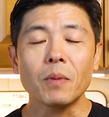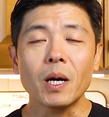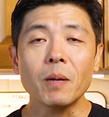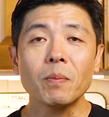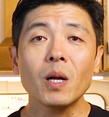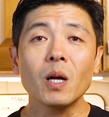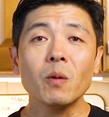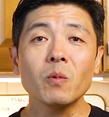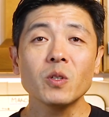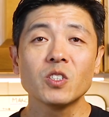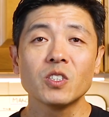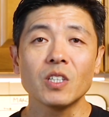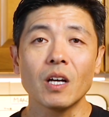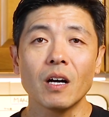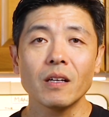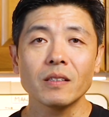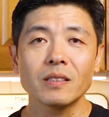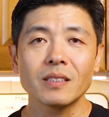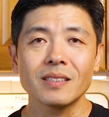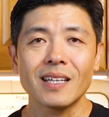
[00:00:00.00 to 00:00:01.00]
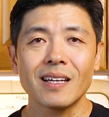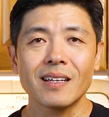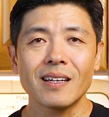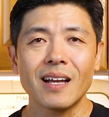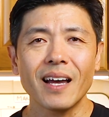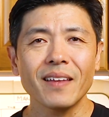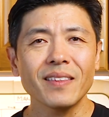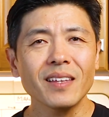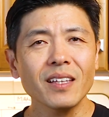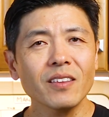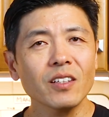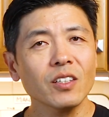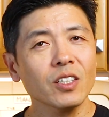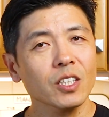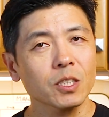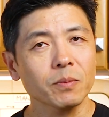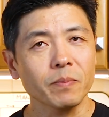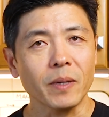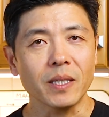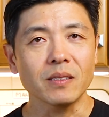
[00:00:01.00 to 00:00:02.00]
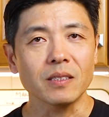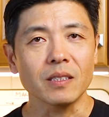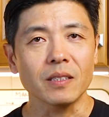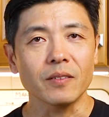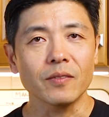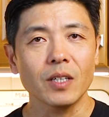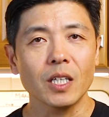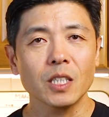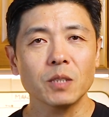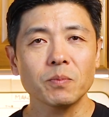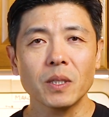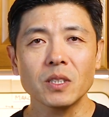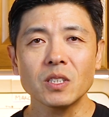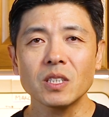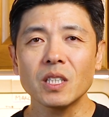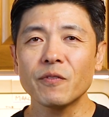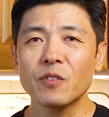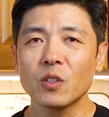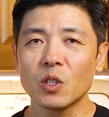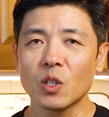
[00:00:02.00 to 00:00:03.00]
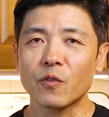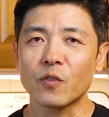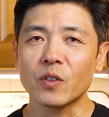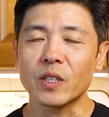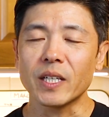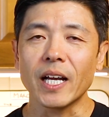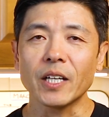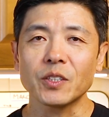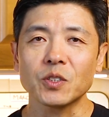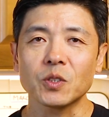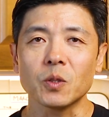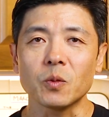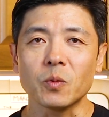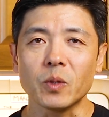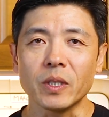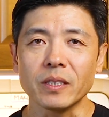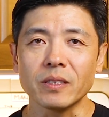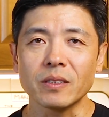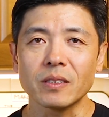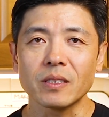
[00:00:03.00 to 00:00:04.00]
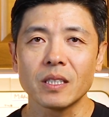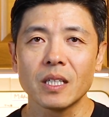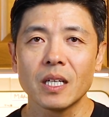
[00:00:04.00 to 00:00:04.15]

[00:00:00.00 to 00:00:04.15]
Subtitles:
My problem with gels is that I think they're expensive, especially if you look for natural ones.